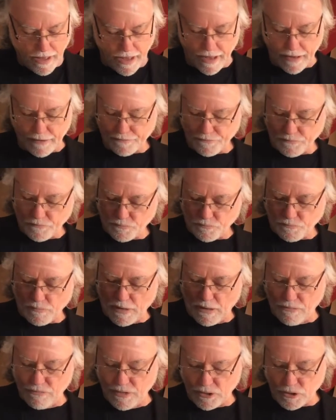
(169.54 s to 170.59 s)
And
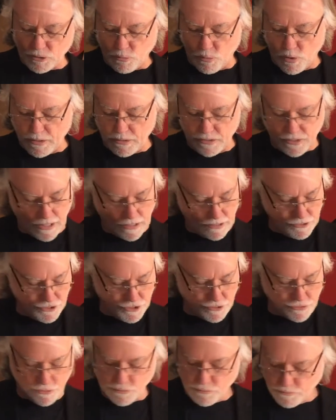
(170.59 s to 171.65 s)
this one
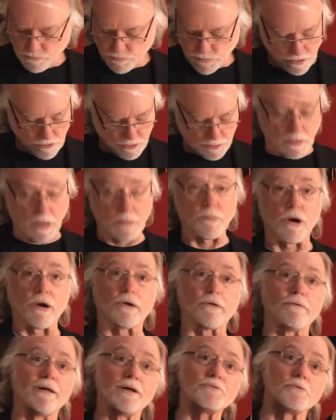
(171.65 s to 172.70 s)
tells you, here's my
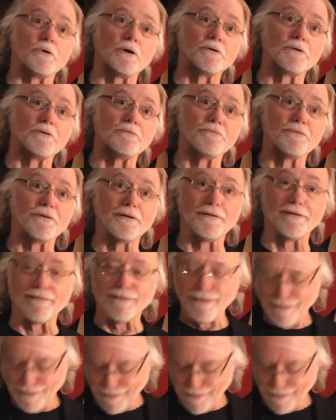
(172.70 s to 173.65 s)
marker, that's why I couldn't find it.